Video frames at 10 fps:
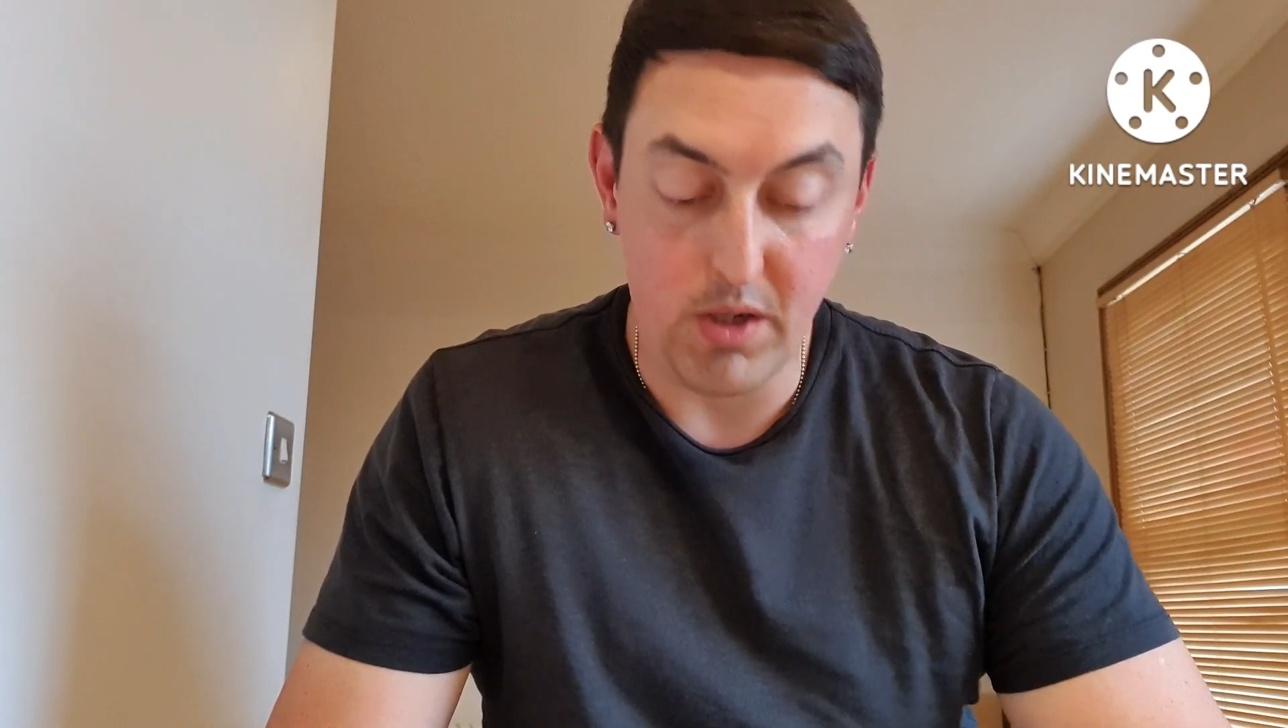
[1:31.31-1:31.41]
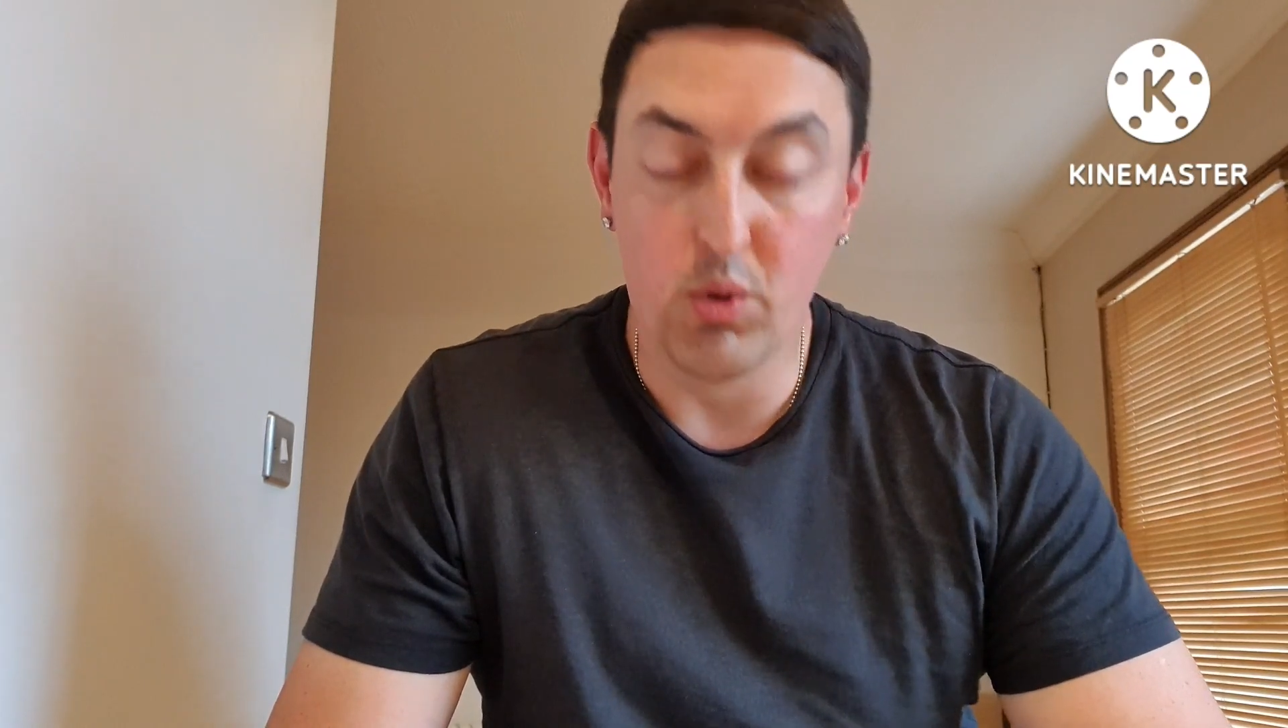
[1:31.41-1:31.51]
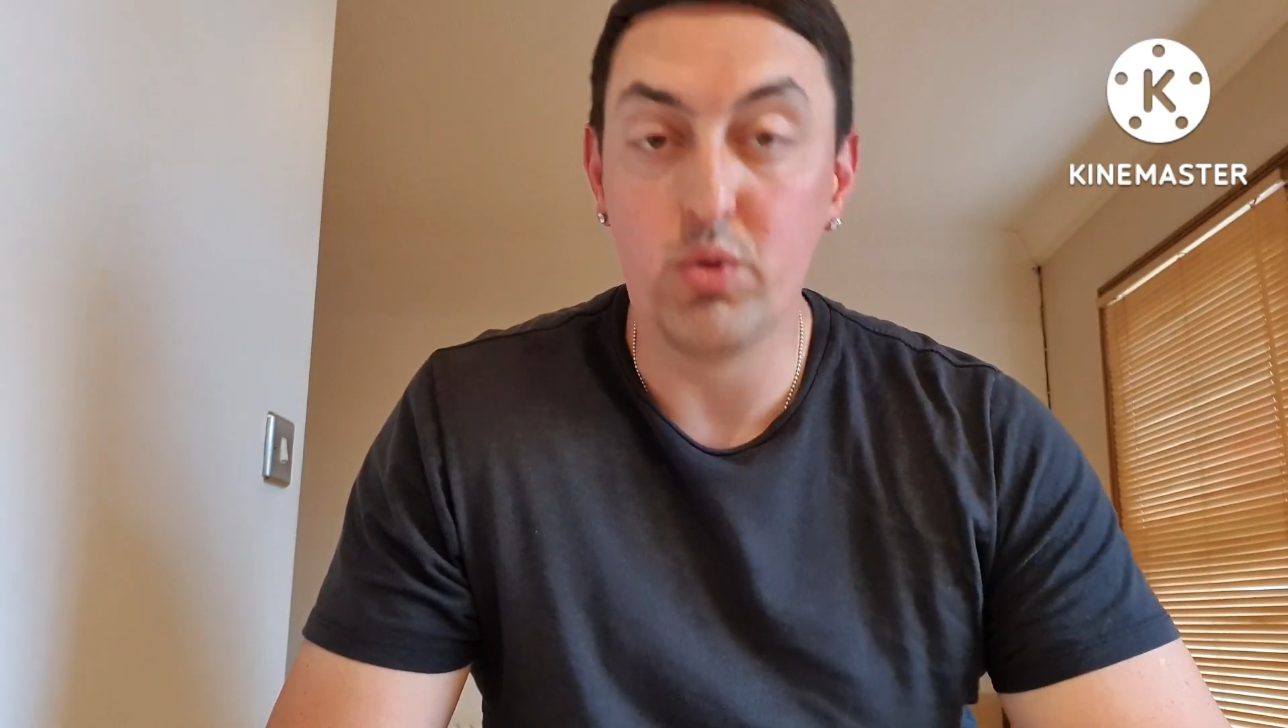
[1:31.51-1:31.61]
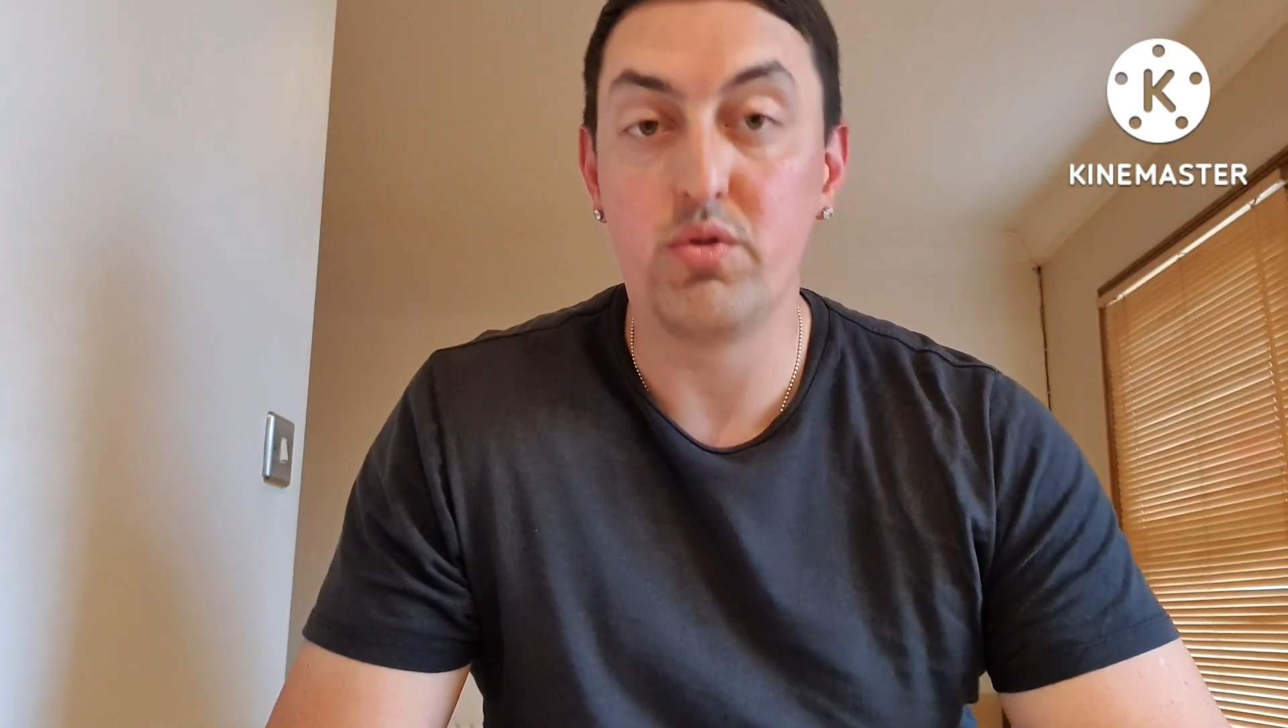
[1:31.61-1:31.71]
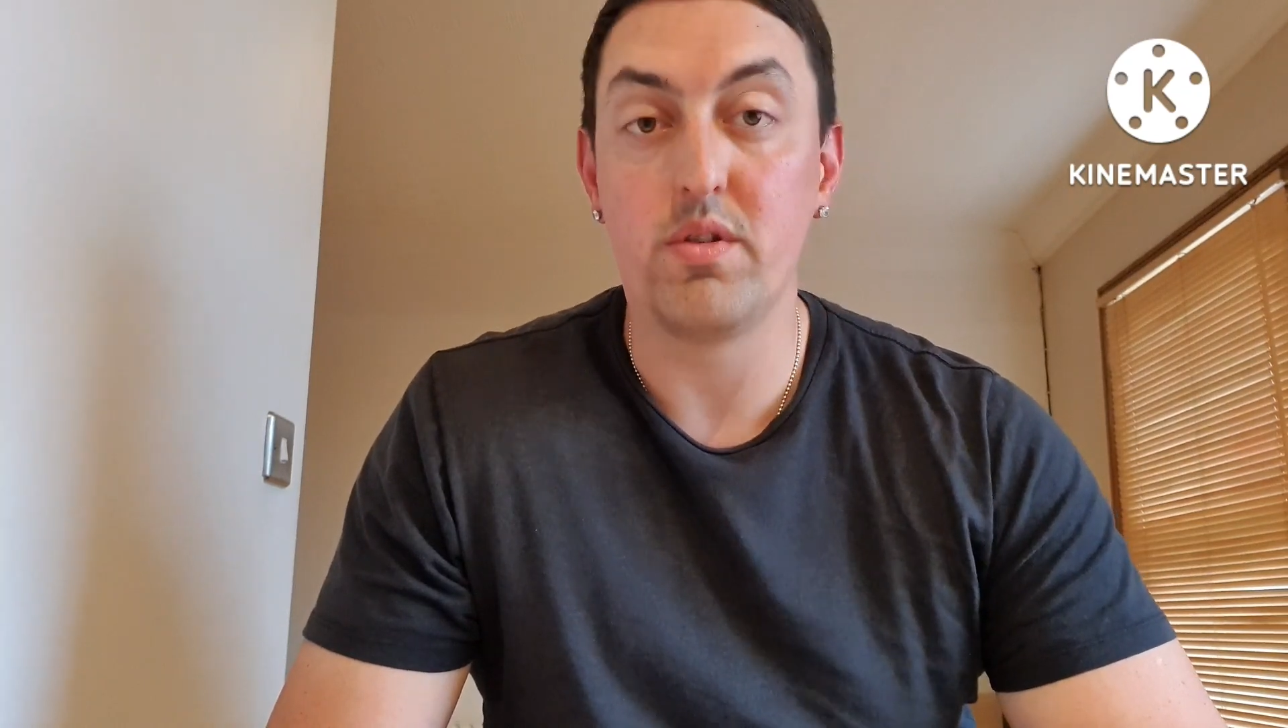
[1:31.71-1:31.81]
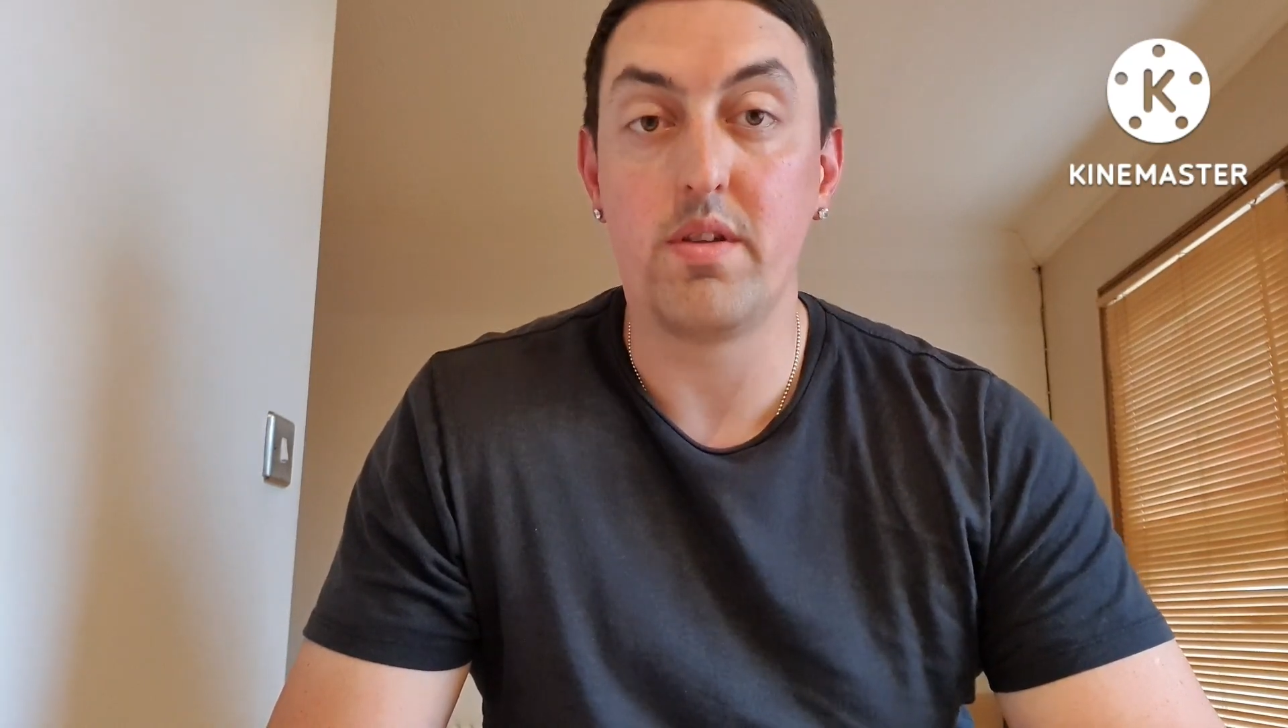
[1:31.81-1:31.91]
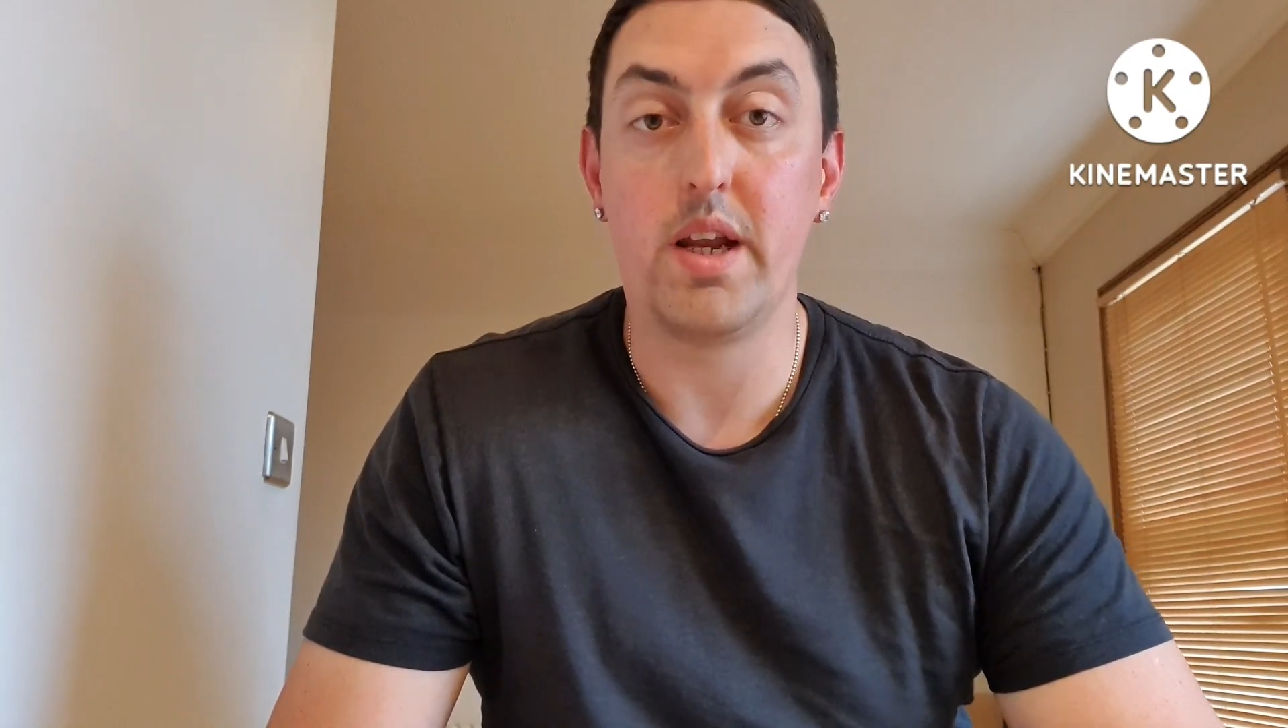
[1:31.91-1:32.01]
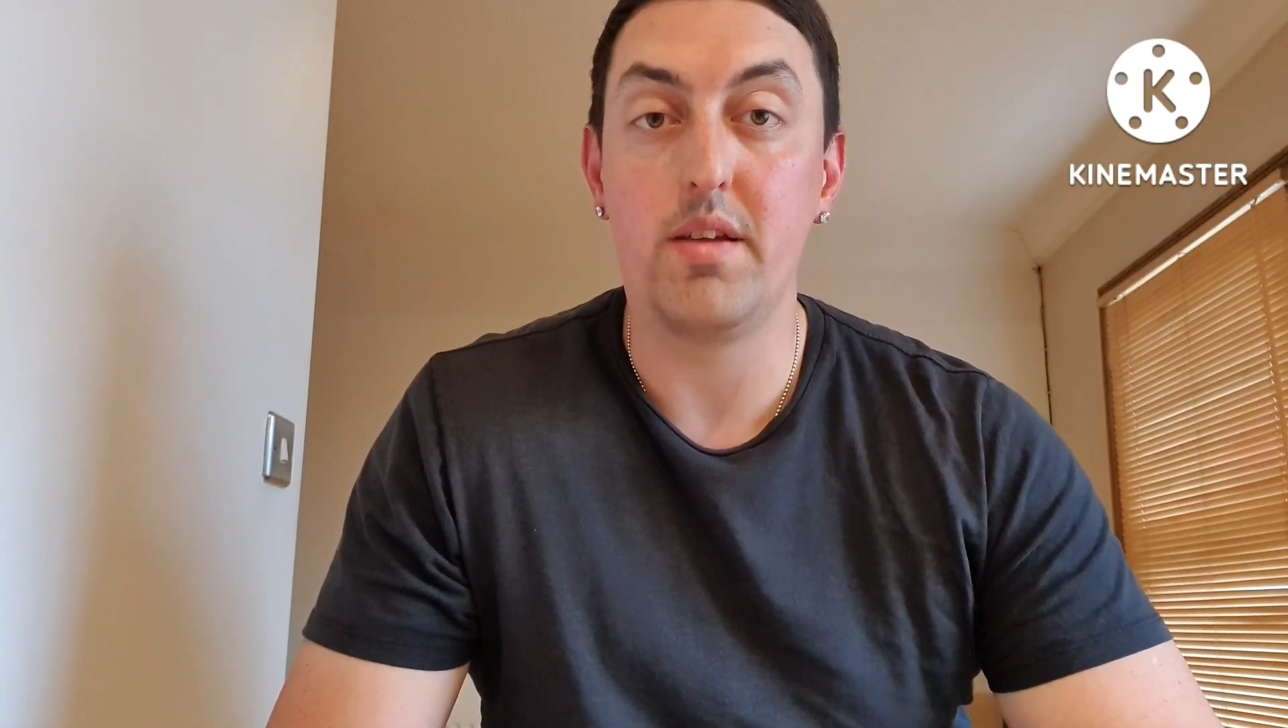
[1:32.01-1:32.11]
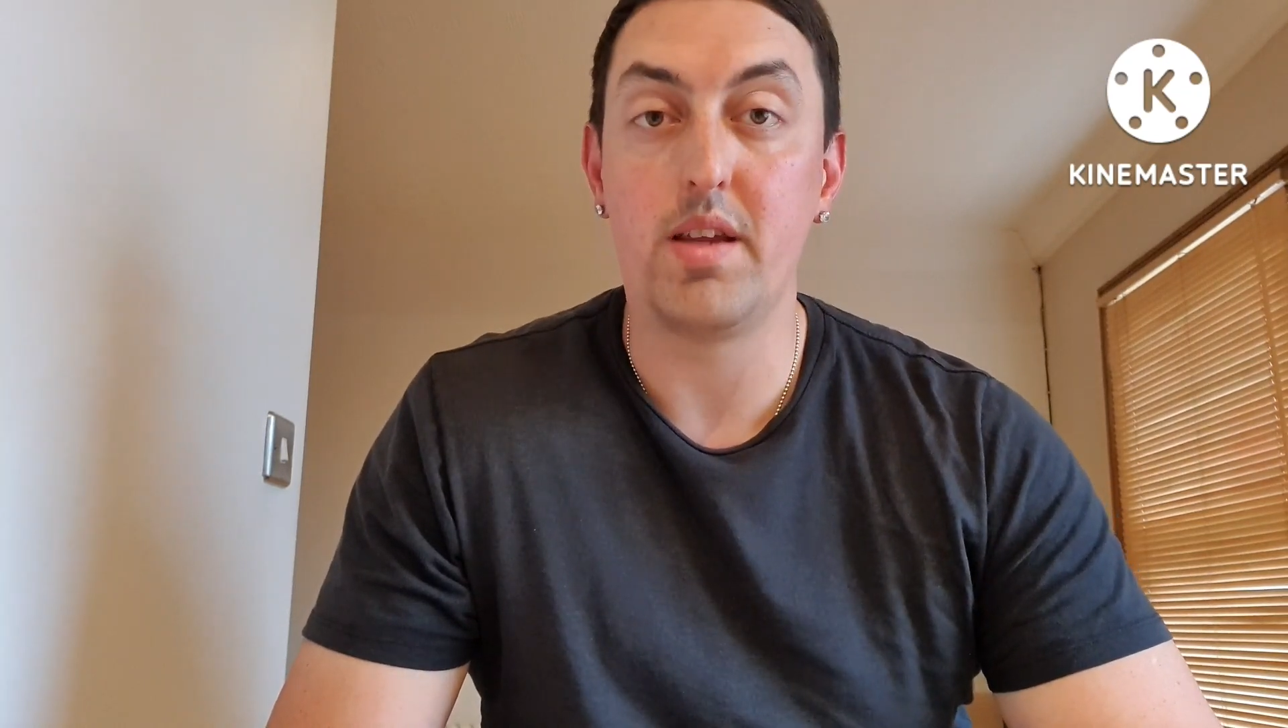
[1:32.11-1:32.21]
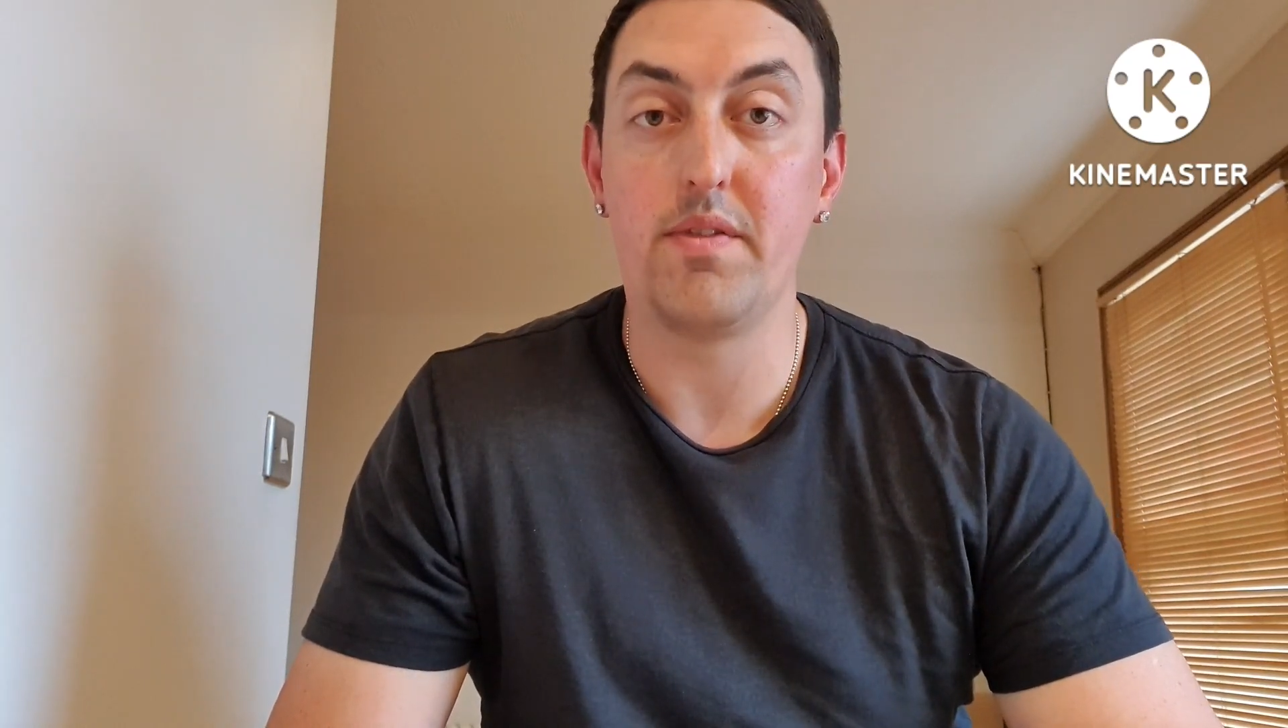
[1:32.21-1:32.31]

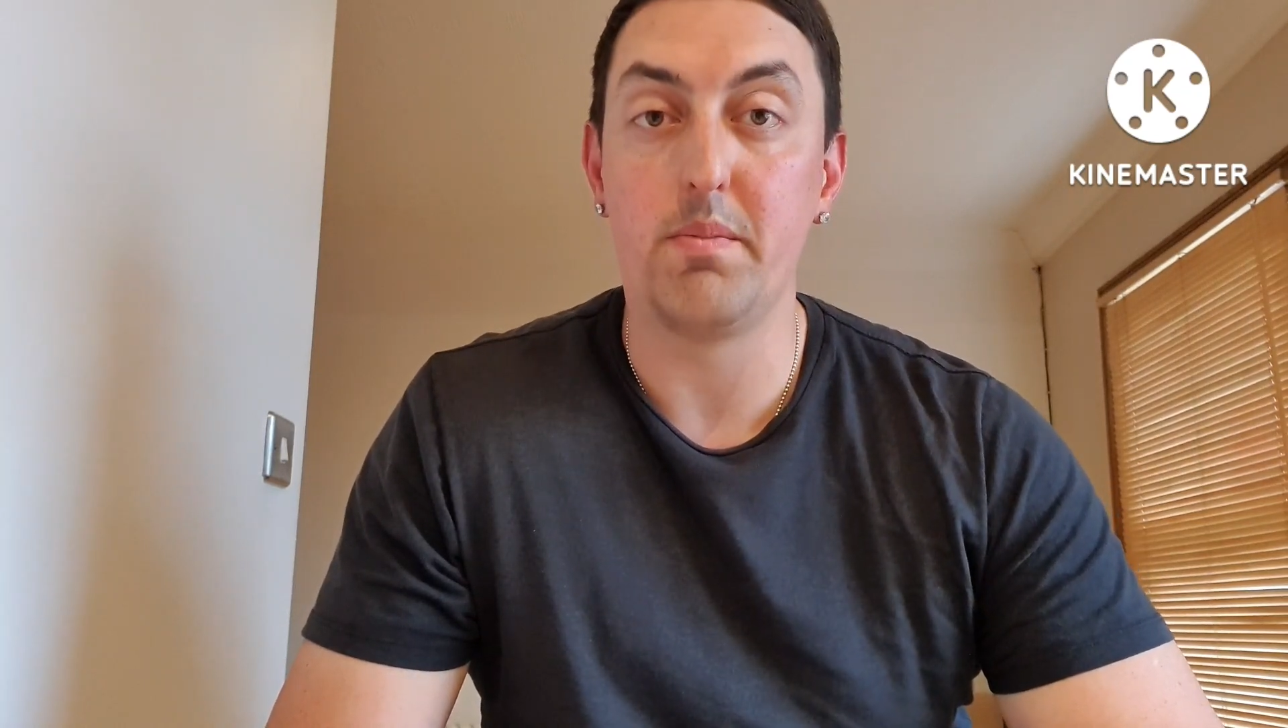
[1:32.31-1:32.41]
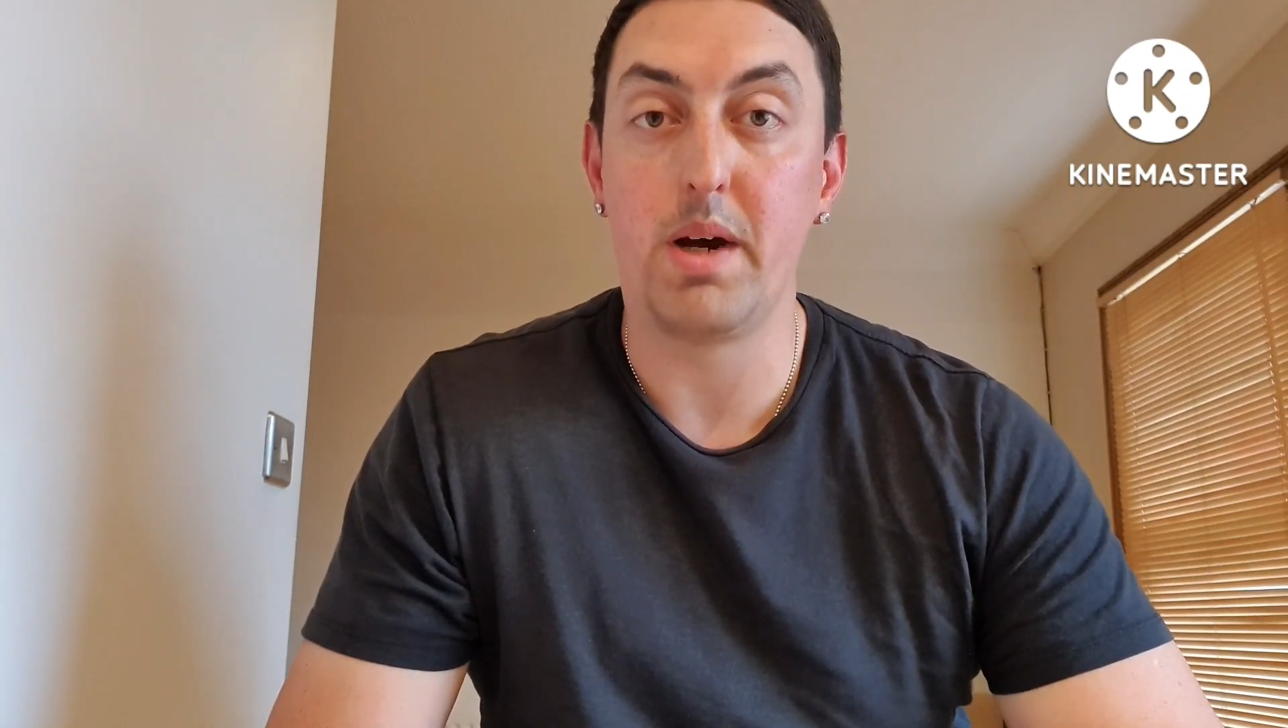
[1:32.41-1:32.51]
137